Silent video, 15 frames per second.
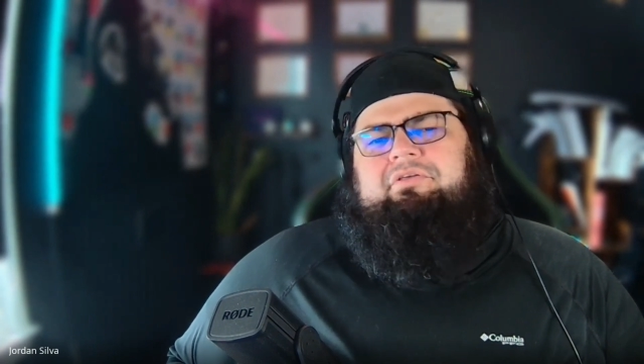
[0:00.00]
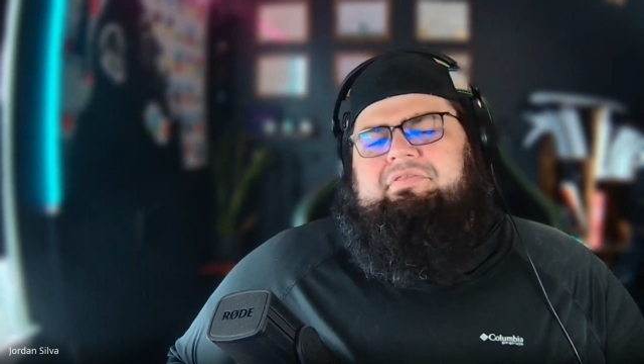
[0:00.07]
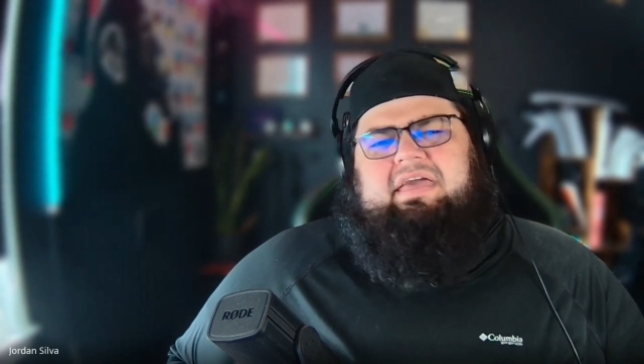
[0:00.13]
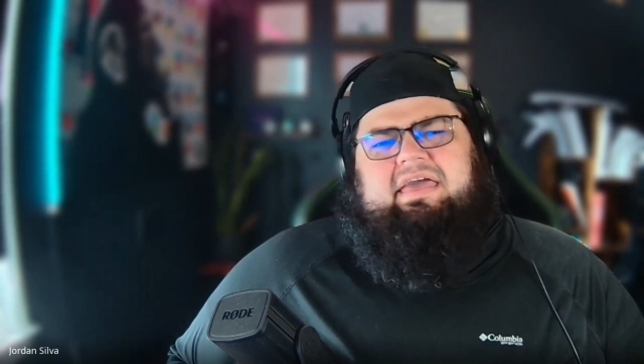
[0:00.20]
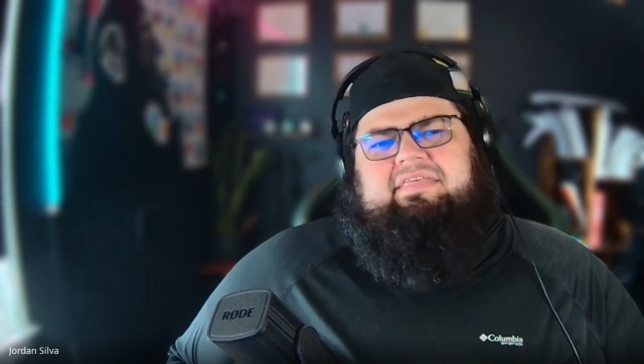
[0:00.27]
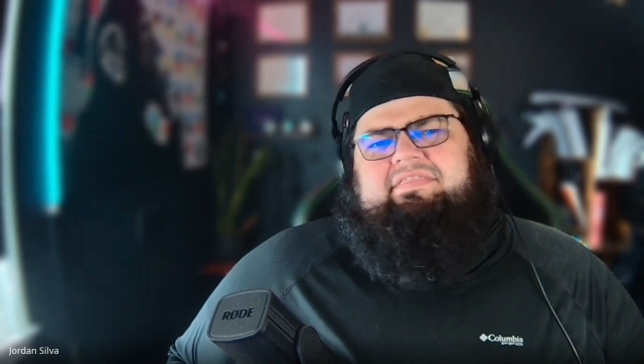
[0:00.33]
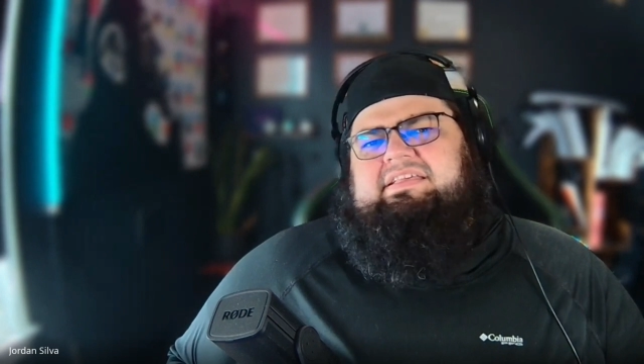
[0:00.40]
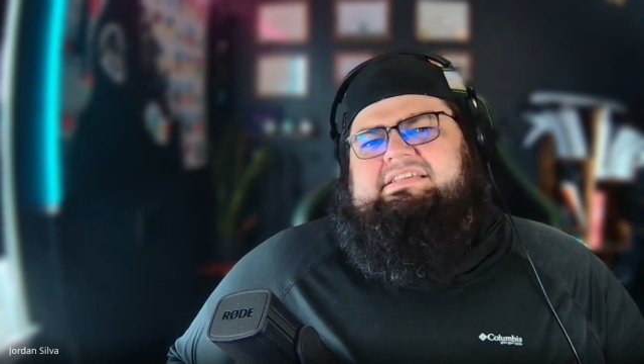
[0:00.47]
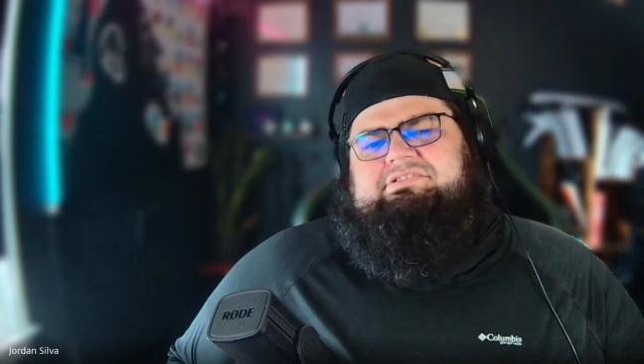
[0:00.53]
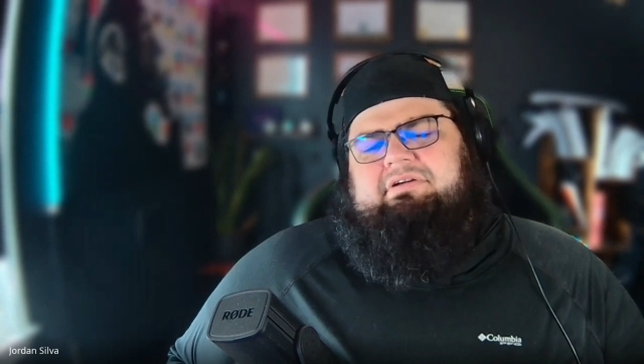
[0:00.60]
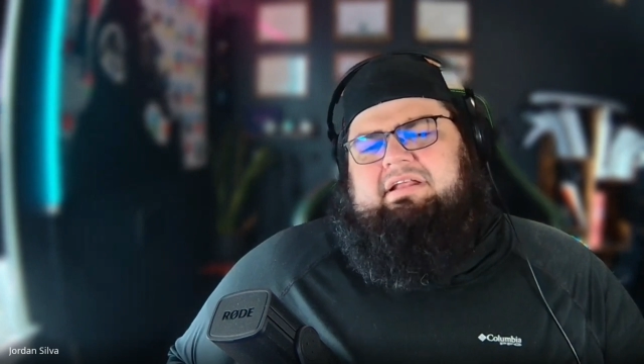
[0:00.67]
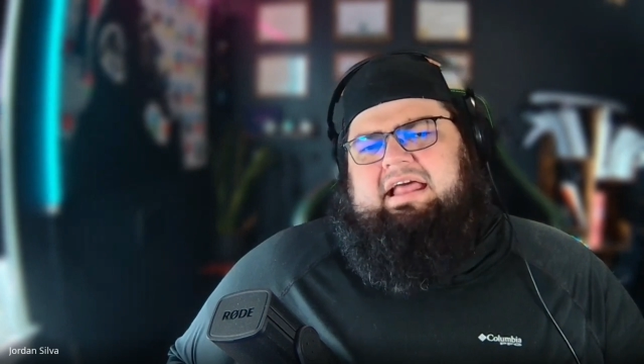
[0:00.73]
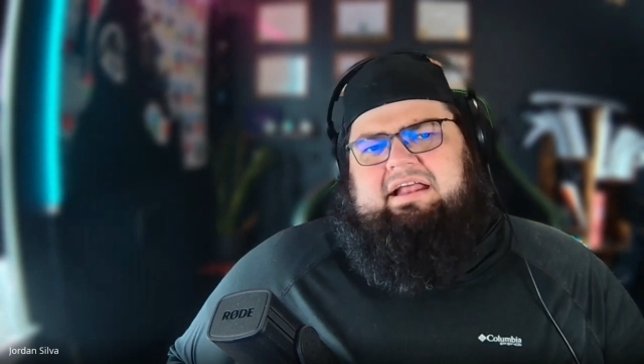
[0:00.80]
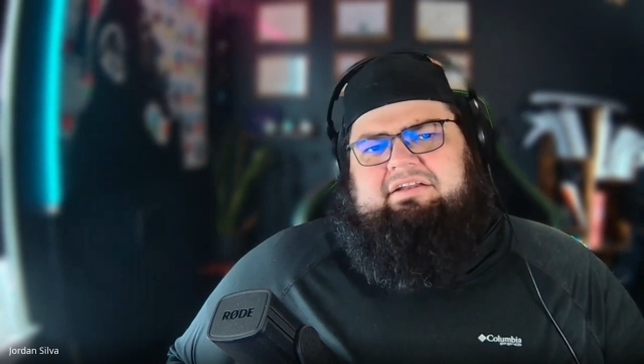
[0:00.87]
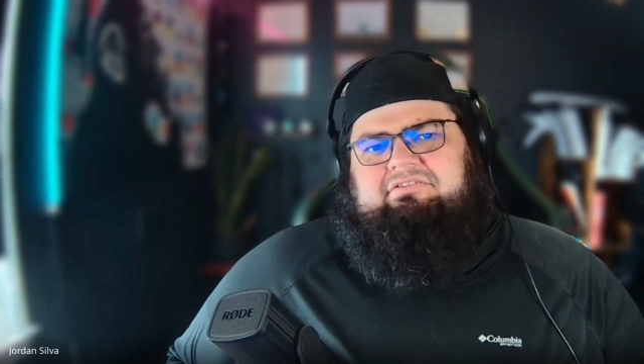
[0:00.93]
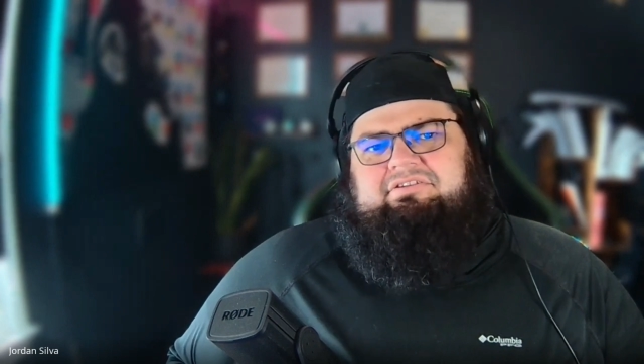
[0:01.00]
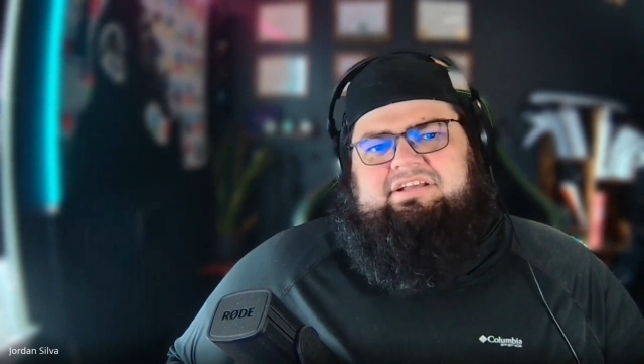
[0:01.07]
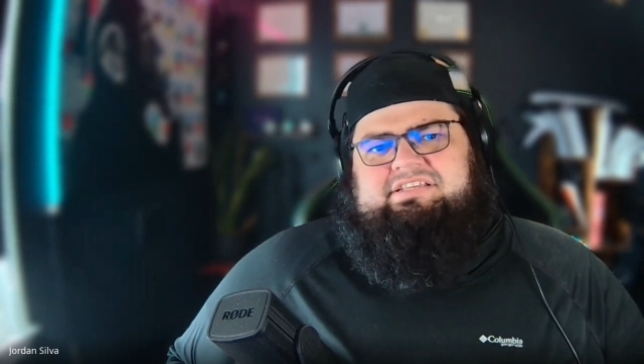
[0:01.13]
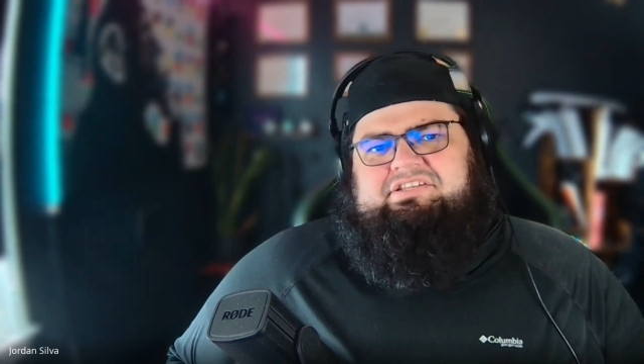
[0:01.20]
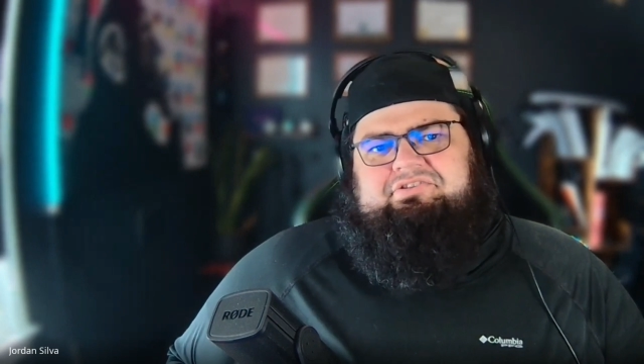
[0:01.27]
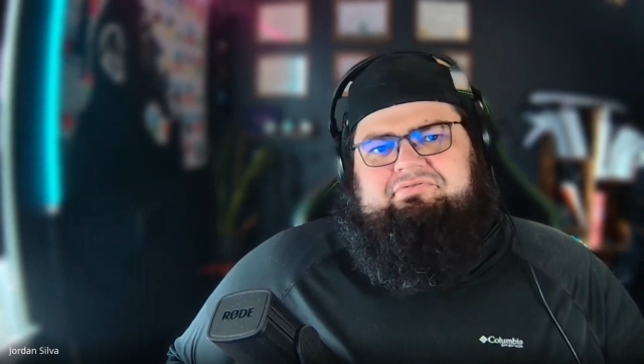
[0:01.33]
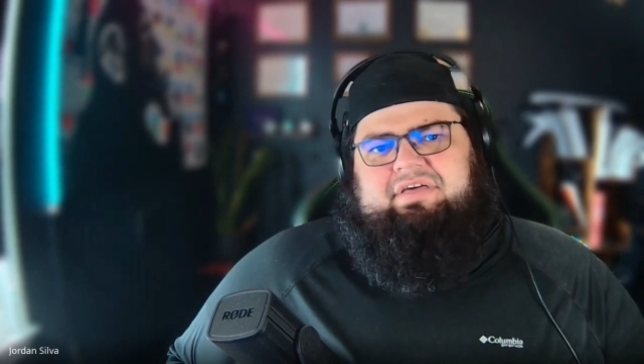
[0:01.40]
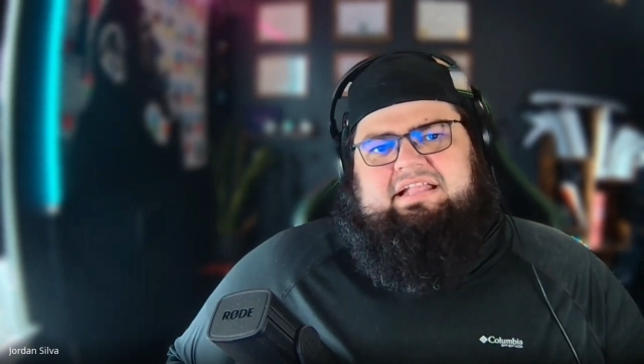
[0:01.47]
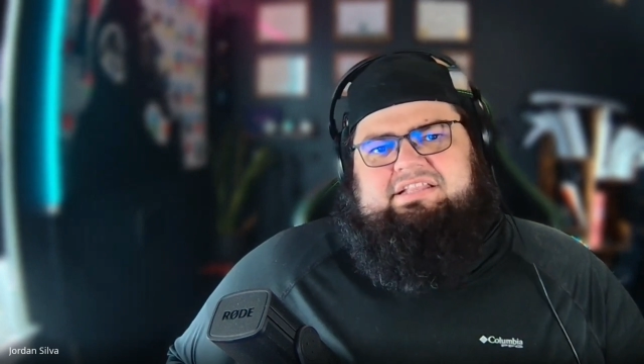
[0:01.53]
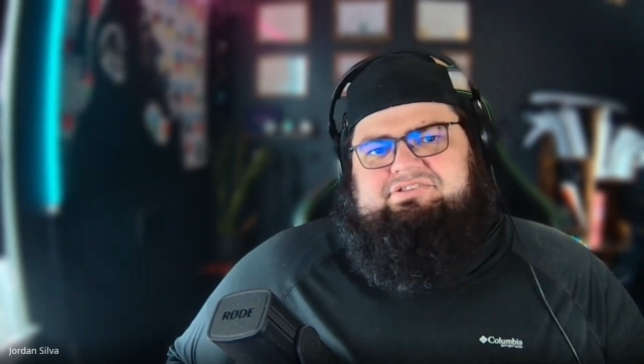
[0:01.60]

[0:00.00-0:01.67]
this threat actor doesn't do that,